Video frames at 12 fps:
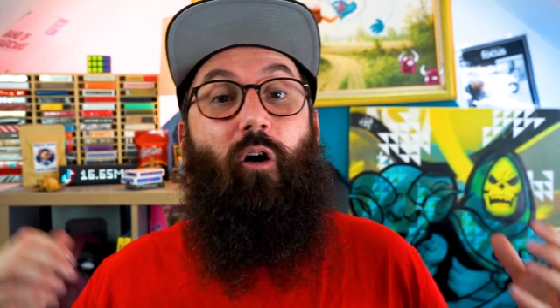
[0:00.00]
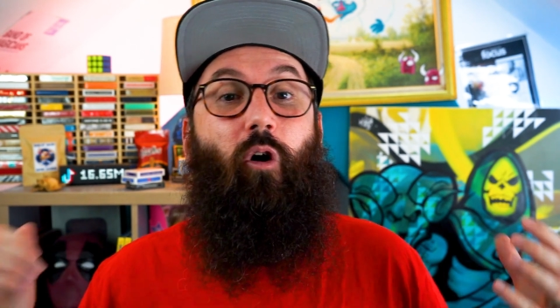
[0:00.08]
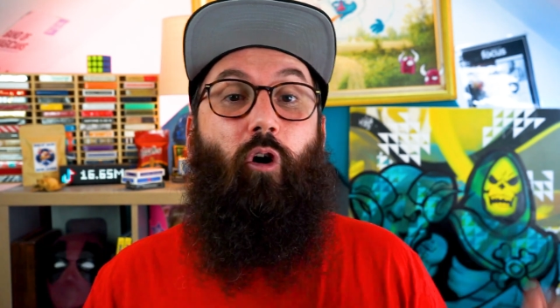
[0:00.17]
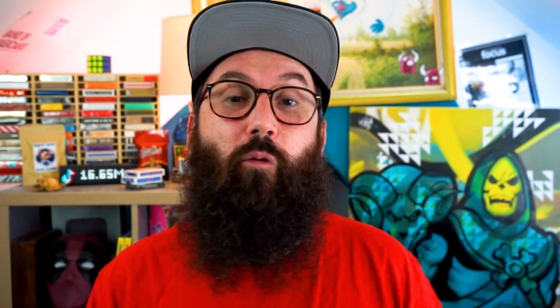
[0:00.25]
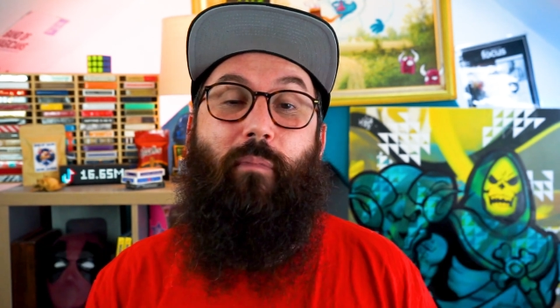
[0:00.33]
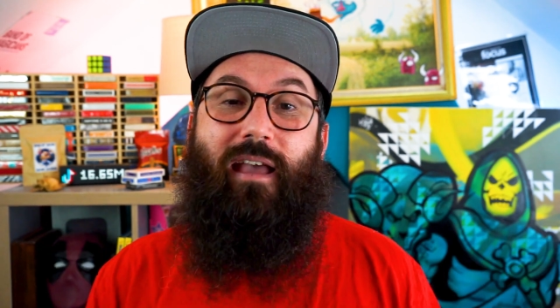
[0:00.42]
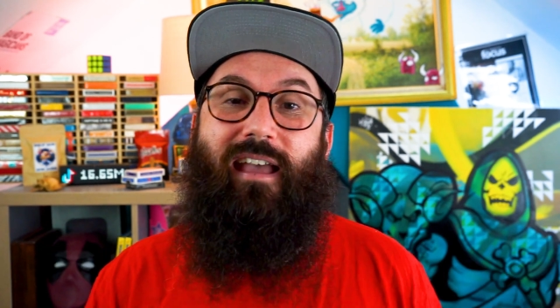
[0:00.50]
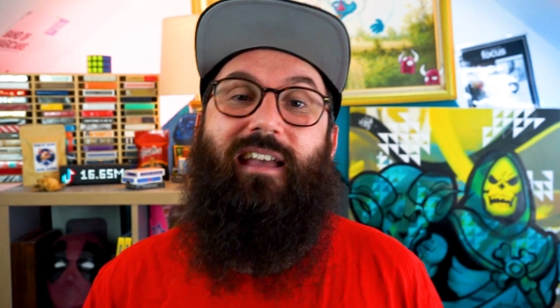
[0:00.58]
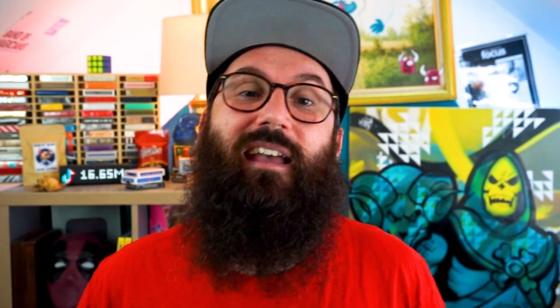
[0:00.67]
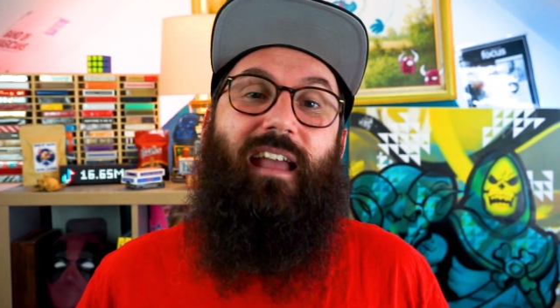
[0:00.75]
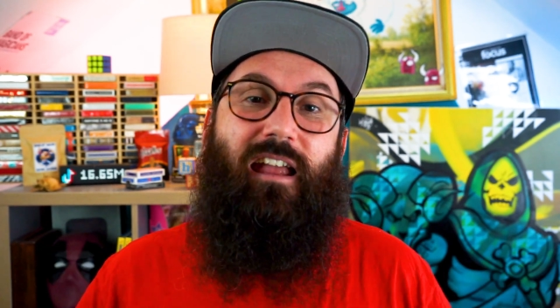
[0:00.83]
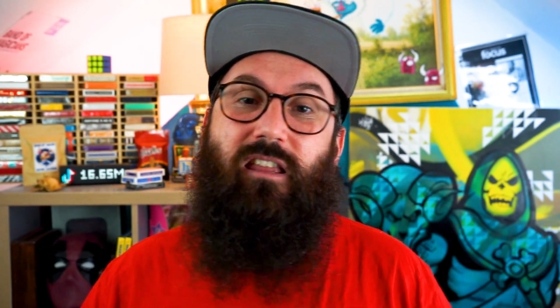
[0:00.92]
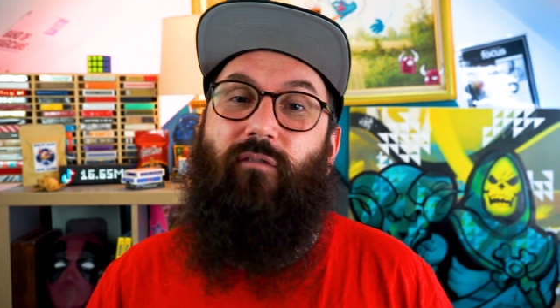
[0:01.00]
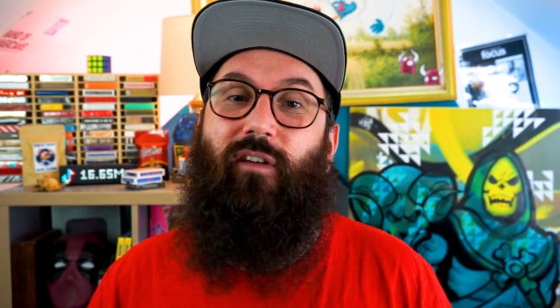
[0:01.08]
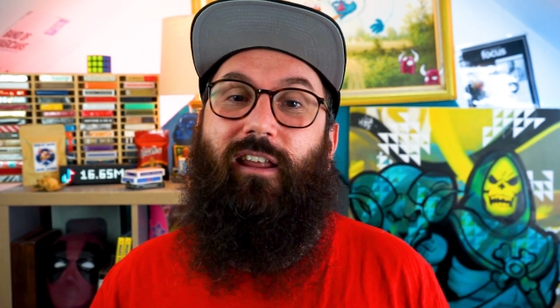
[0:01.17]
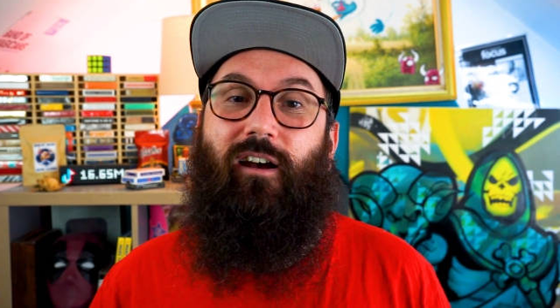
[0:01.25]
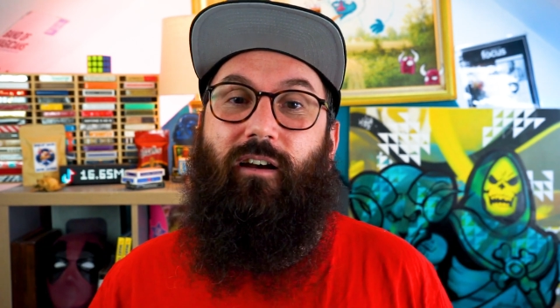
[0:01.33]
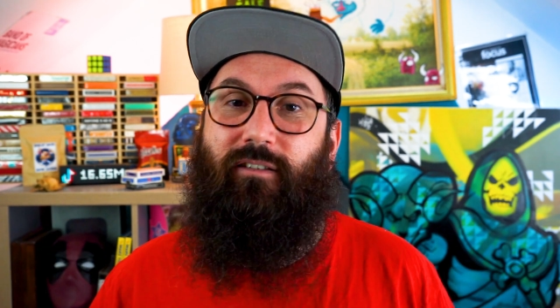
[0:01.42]
or me in your
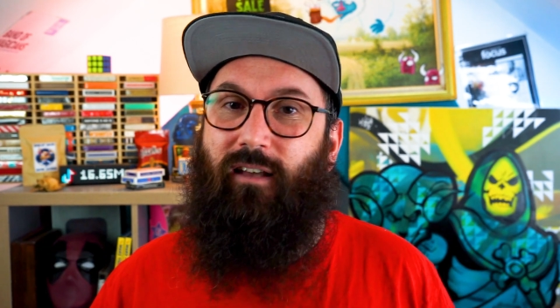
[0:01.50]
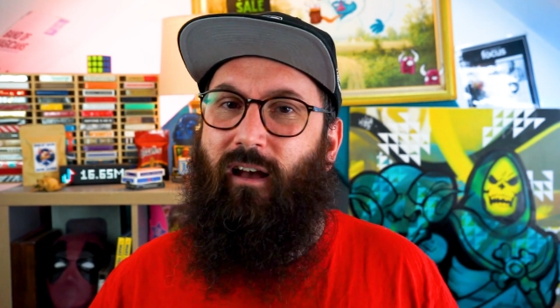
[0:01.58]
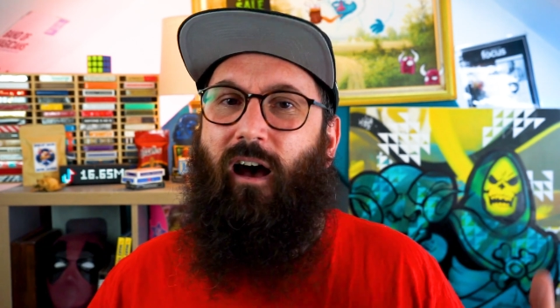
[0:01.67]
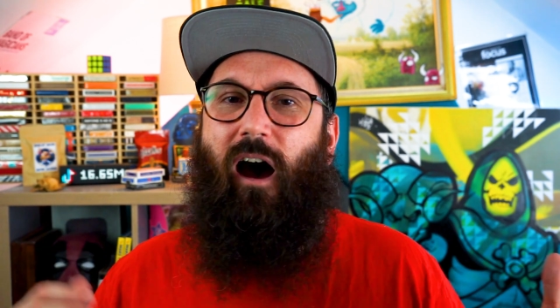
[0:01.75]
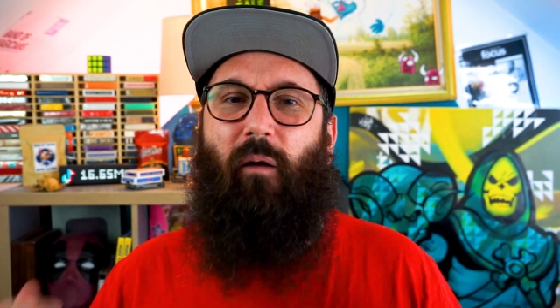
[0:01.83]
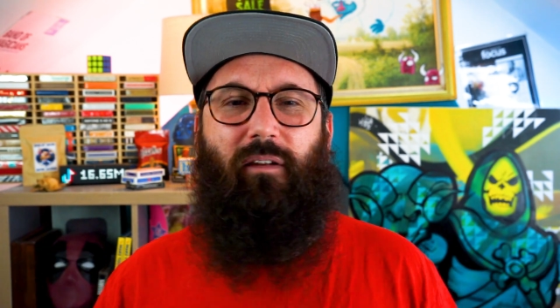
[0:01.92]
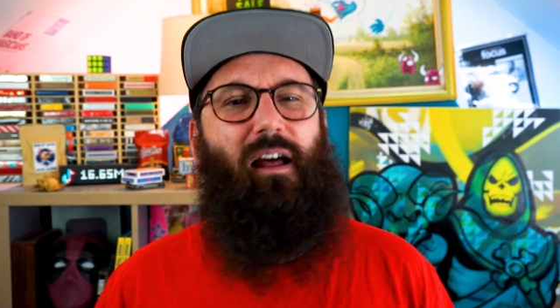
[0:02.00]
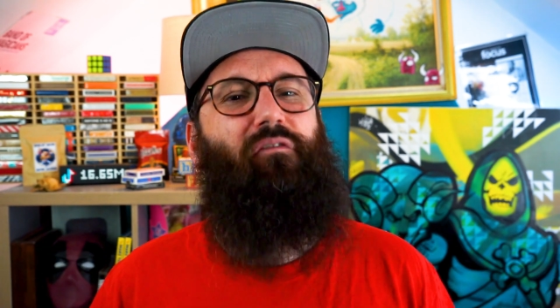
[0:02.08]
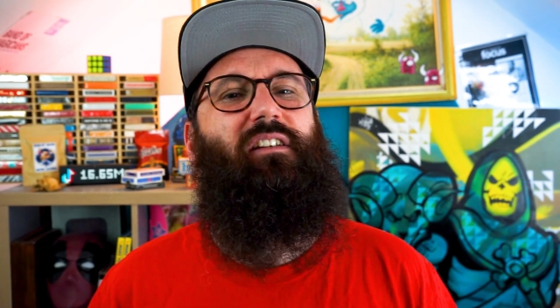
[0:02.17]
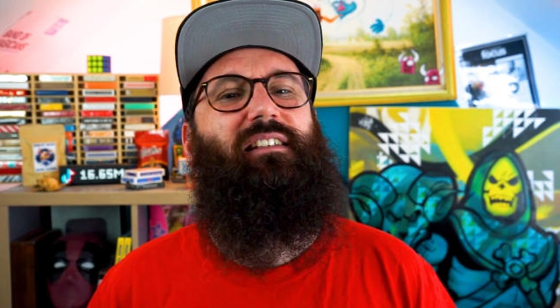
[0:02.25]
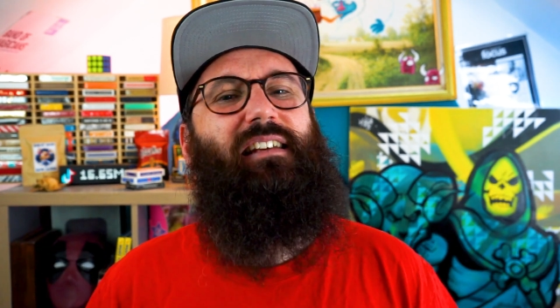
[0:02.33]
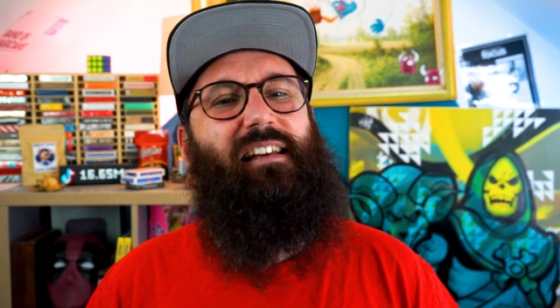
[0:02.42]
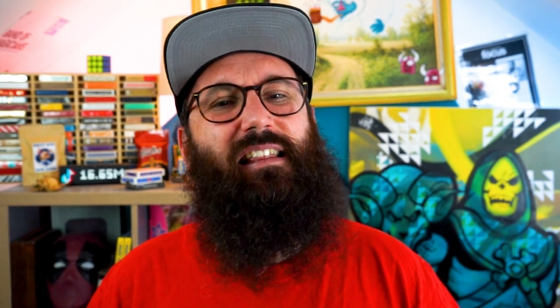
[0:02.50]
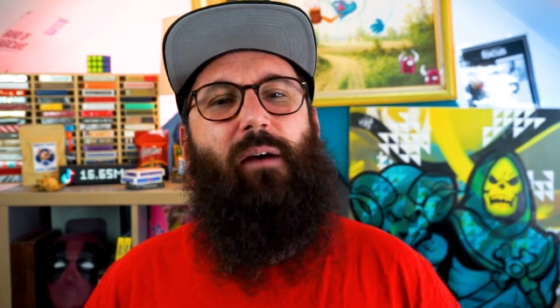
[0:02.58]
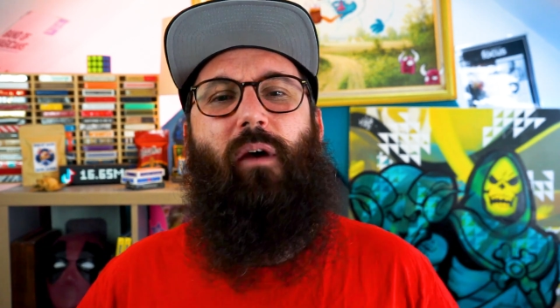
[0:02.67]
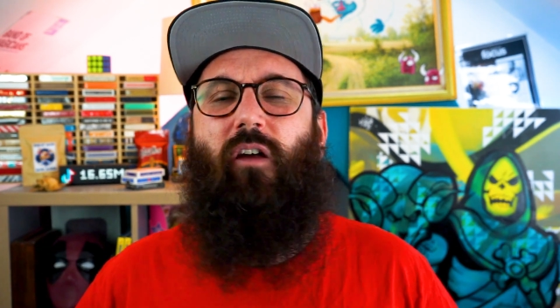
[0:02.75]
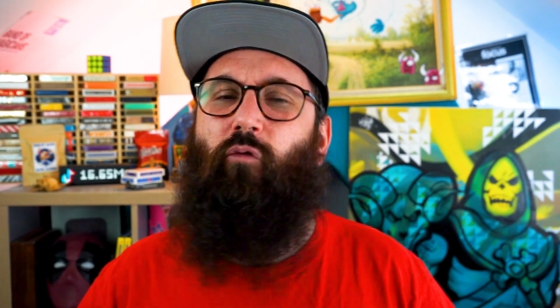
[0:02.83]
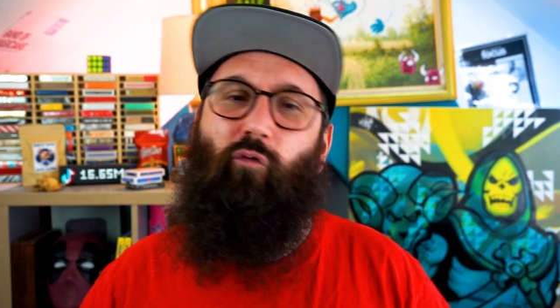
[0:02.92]
videos. I would love to see
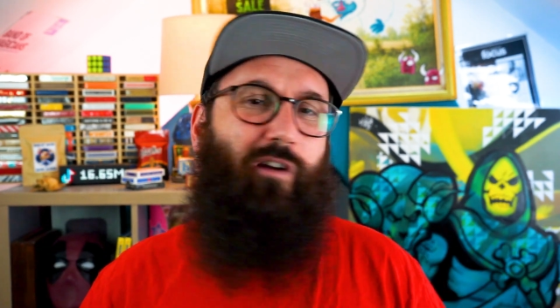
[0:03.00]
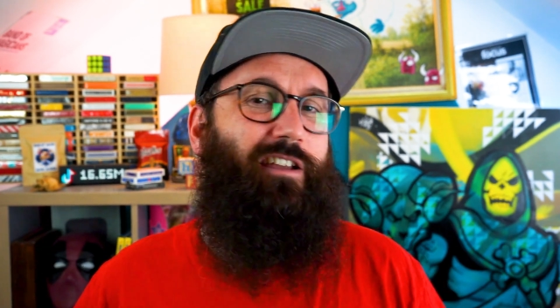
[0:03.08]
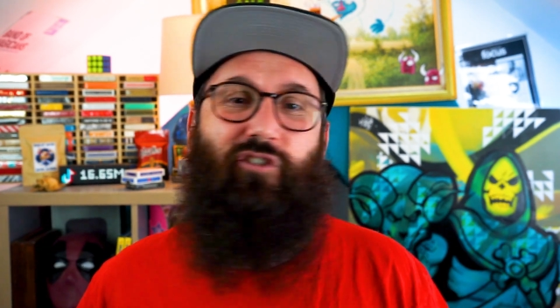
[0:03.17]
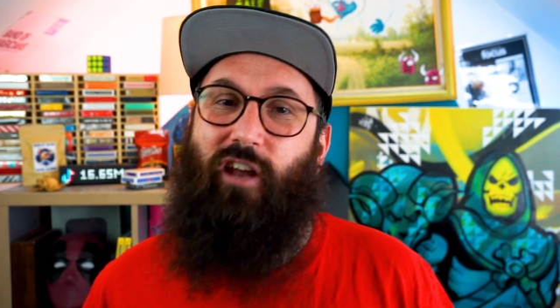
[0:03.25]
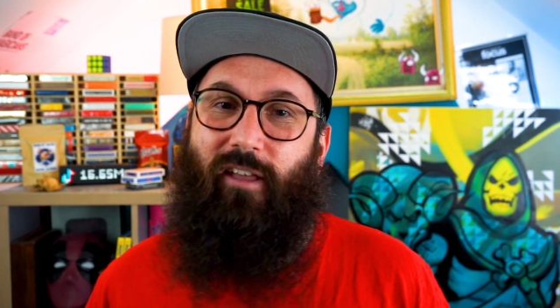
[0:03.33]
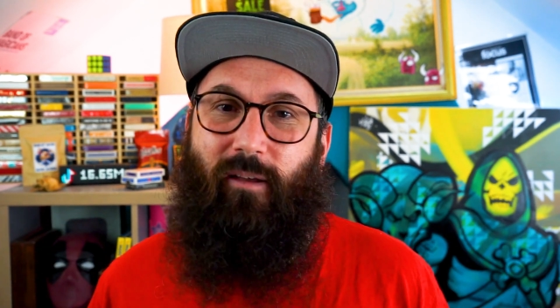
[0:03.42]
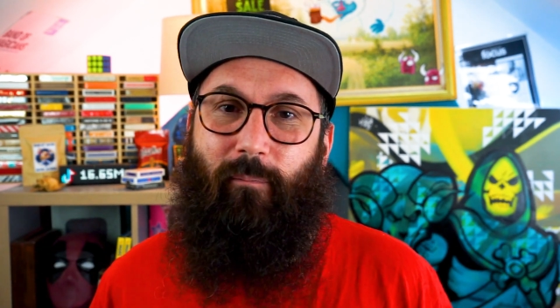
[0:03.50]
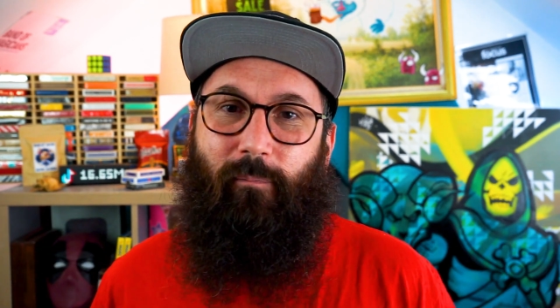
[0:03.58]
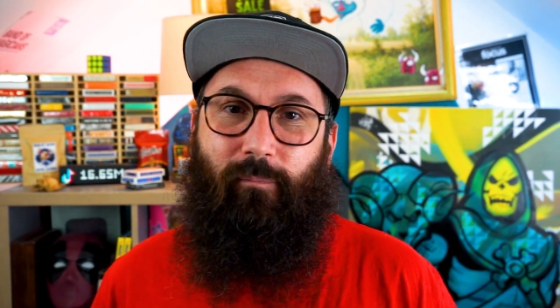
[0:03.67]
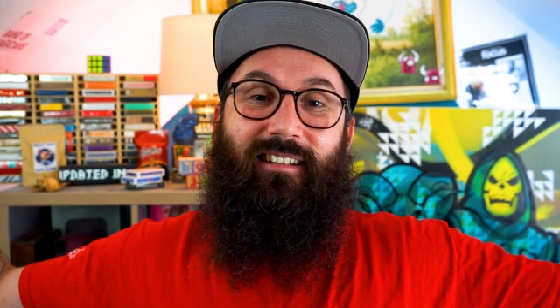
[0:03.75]
them and reshare them.